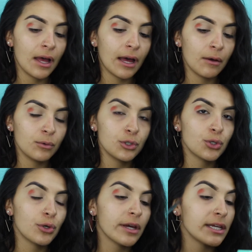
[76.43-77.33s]
I will
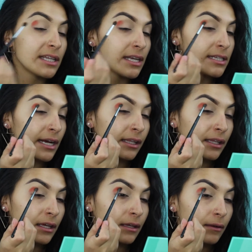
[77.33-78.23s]
show you guys
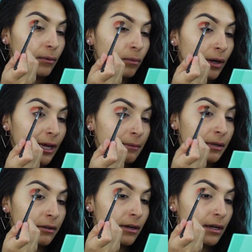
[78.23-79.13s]
exactly what I
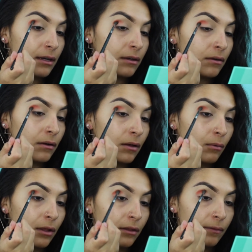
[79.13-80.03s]
mean right now.
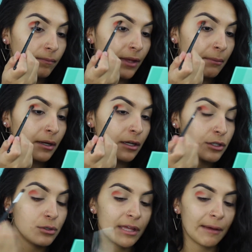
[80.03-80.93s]
Well, I'm not going
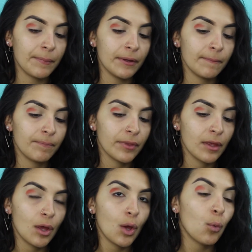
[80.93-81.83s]
to do that, but
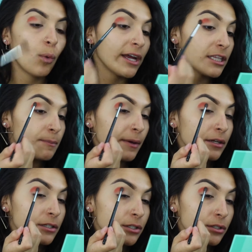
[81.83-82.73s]
why it's
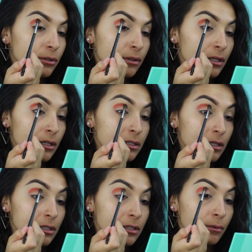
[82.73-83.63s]
better to do this,
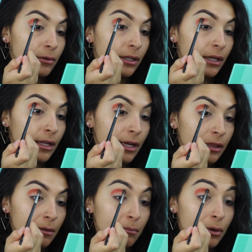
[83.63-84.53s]
because you're really going to
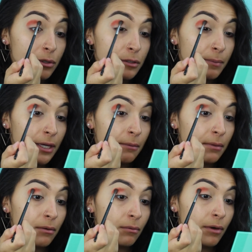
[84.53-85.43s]
get the most
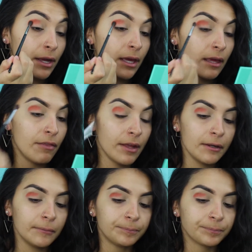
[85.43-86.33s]
pigment right in there.